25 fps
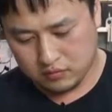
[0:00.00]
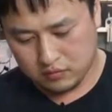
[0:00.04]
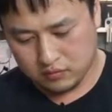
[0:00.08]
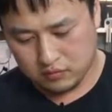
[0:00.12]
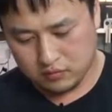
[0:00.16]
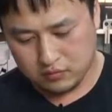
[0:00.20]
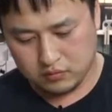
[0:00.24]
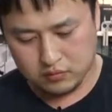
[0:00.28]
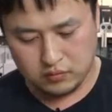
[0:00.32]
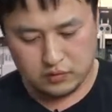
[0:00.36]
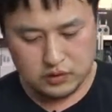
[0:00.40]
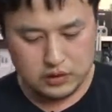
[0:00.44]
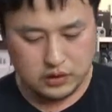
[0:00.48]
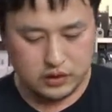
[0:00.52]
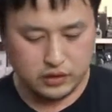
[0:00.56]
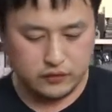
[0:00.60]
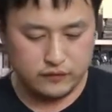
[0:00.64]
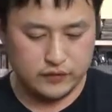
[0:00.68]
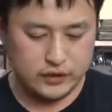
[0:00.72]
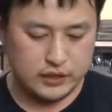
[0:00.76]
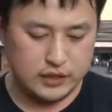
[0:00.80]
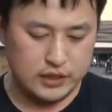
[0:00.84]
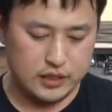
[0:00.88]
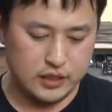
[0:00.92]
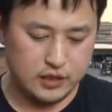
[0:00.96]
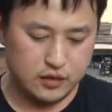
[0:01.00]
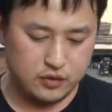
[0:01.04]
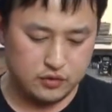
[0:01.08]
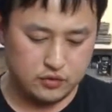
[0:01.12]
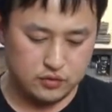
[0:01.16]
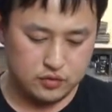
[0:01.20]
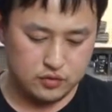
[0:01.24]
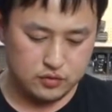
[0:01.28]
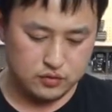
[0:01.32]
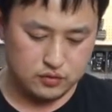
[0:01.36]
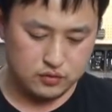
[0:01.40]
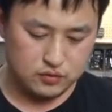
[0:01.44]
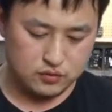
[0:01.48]
You now have a
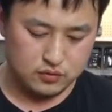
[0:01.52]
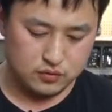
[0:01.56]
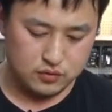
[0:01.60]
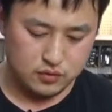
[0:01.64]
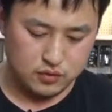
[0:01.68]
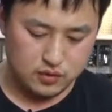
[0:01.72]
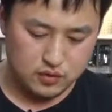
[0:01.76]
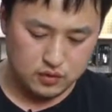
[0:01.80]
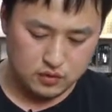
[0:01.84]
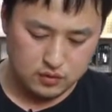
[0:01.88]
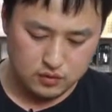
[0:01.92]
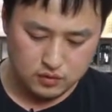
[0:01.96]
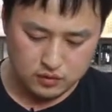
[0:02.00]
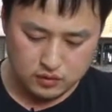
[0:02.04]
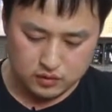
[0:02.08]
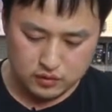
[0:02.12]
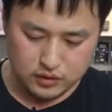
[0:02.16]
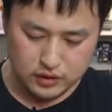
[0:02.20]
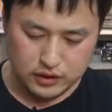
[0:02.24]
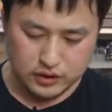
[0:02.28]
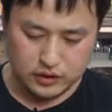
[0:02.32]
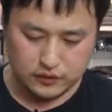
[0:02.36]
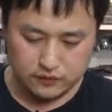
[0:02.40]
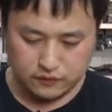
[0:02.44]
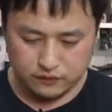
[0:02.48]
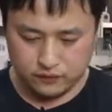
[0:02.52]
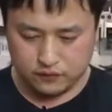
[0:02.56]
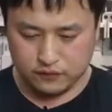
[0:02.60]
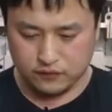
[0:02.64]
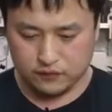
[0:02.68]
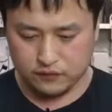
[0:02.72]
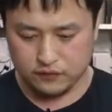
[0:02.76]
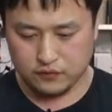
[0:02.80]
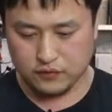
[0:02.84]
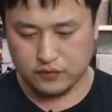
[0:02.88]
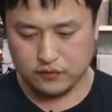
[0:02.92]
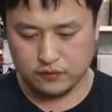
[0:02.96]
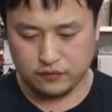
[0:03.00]
cage. They have
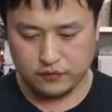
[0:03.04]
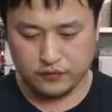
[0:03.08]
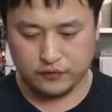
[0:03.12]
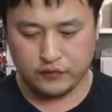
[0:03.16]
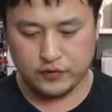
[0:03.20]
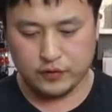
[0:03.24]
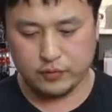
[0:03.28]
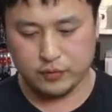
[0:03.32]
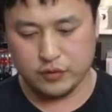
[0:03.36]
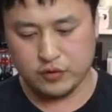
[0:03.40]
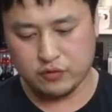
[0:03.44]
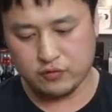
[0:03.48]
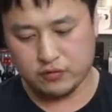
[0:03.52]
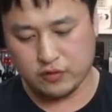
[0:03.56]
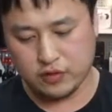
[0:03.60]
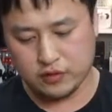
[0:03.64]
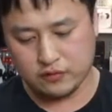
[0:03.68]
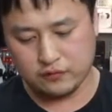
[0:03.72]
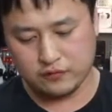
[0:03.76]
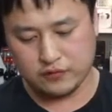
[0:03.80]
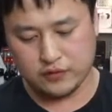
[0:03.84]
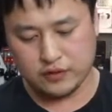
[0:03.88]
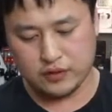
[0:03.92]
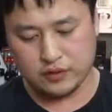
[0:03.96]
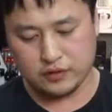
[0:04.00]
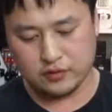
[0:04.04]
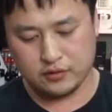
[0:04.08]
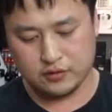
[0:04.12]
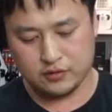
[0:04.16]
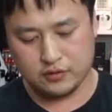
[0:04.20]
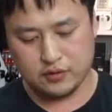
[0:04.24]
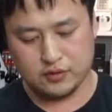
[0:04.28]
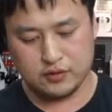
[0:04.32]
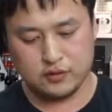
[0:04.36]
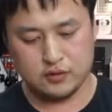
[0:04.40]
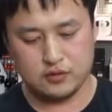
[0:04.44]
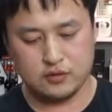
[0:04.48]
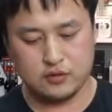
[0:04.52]
the 15mm rod
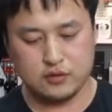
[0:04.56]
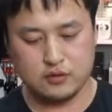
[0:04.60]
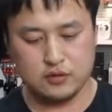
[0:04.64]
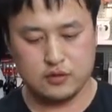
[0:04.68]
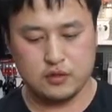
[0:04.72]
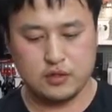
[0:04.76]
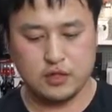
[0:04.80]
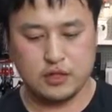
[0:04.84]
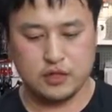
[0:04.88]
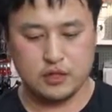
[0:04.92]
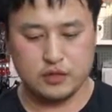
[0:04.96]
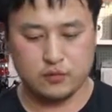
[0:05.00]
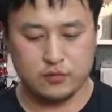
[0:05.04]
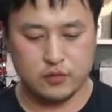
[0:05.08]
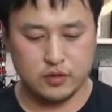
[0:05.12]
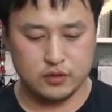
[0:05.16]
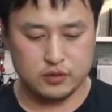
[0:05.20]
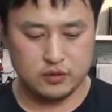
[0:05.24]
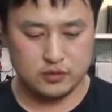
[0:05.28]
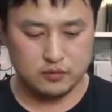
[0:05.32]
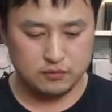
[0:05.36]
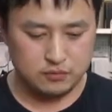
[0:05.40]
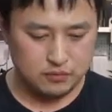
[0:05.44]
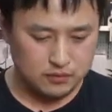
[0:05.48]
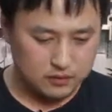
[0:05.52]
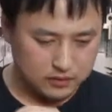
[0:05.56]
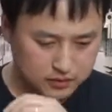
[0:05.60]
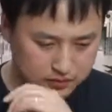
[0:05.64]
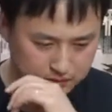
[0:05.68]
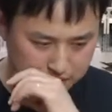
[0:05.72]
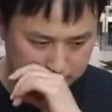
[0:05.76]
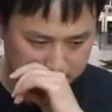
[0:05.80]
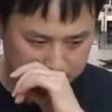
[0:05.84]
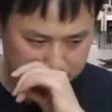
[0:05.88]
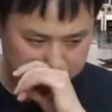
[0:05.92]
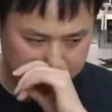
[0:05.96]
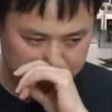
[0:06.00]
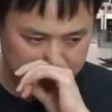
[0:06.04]
fittings at the bottom
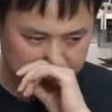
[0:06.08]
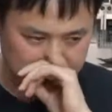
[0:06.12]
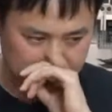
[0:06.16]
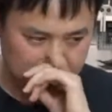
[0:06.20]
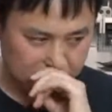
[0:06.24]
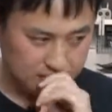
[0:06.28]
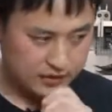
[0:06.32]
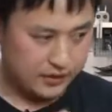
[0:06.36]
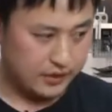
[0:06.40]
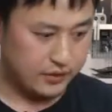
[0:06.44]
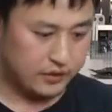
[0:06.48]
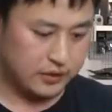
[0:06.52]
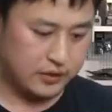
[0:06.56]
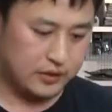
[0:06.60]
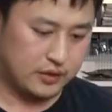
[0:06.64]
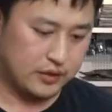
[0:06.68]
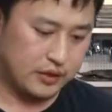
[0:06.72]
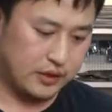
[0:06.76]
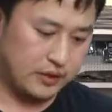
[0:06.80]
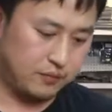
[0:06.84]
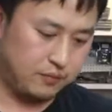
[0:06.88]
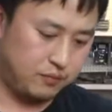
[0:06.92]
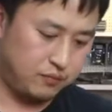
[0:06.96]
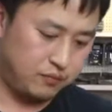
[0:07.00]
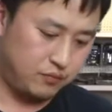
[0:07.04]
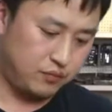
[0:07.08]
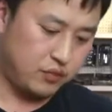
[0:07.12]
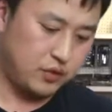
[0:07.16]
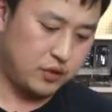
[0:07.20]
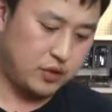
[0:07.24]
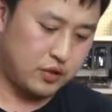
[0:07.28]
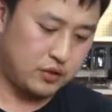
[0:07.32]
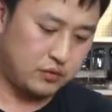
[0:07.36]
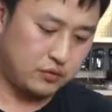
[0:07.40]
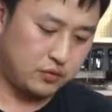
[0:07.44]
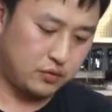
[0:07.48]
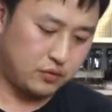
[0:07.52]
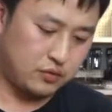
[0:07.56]
that you can then put
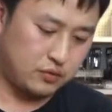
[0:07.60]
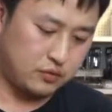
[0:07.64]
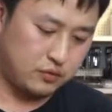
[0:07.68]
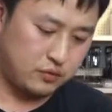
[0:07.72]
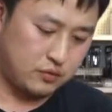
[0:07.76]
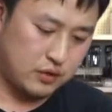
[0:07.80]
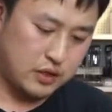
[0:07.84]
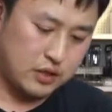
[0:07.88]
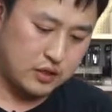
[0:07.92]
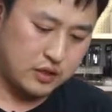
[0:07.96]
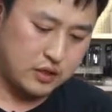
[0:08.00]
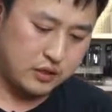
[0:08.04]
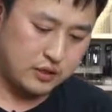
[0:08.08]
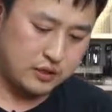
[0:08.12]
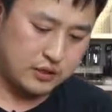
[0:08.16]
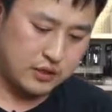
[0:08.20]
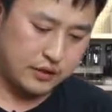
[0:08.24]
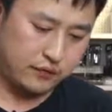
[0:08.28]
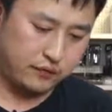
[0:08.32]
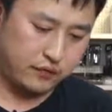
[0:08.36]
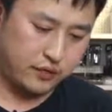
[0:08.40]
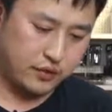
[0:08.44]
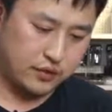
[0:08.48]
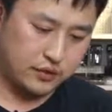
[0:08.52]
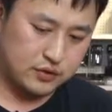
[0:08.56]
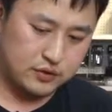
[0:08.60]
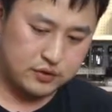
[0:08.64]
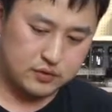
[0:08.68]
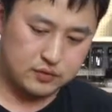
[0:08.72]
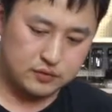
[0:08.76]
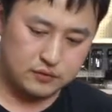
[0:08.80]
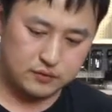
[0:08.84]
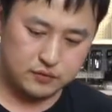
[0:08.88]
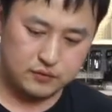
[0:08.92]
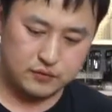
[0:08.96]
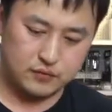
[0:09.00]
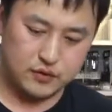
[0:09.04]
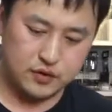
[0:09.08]
on your other accessories.
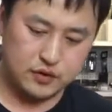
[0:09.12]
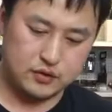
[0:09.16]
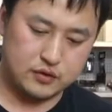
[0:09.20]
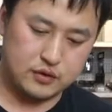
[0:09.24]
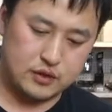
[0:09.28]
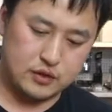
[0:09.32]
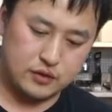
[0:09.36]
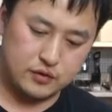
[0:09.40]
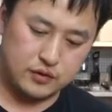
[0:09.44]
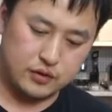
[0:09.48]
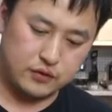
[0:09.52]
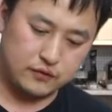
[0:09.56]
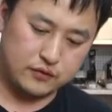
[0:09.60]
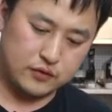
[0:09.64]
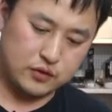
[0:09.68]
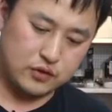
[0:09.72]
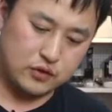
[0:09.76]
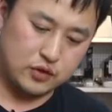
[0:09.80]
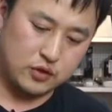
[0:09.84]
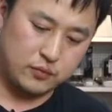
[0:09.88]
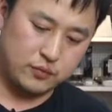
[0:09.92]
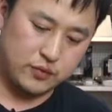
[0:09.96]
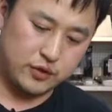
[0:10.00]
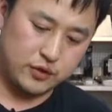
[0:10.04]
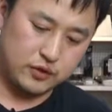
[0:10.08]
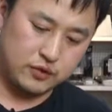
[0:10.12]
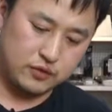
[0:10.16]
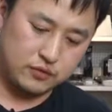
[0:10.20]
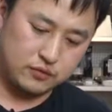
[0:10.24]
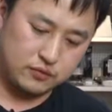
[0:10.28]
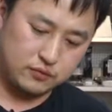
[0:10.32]
So now you have the top handle.